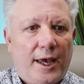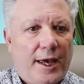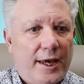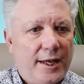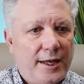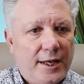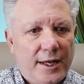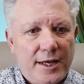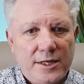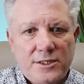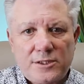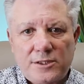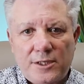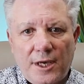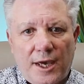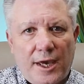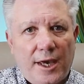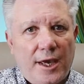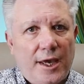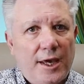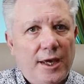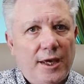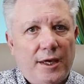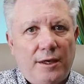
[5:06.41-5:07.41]
and let's
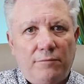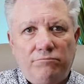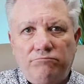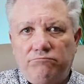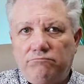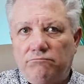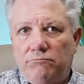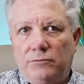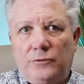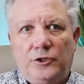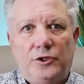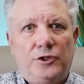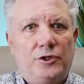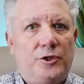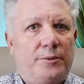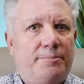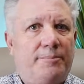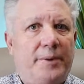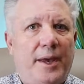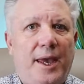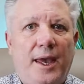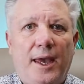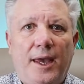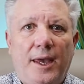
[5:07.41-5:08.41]
say you're
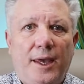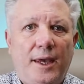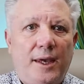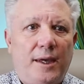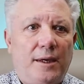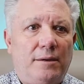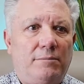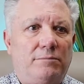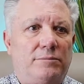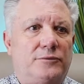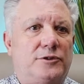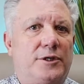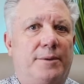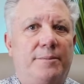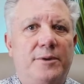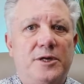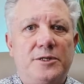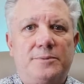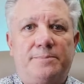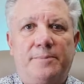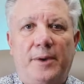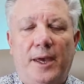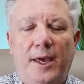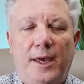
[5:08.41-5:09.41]
paying,
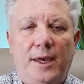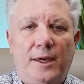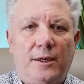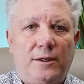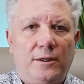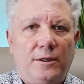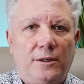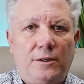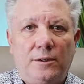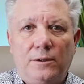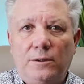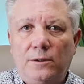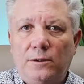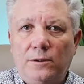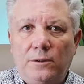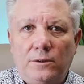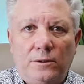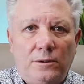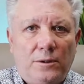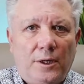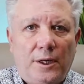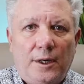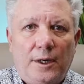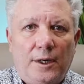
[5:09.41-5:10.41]
somebody's paying
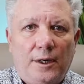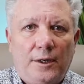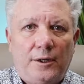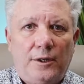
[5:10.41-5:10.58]
you,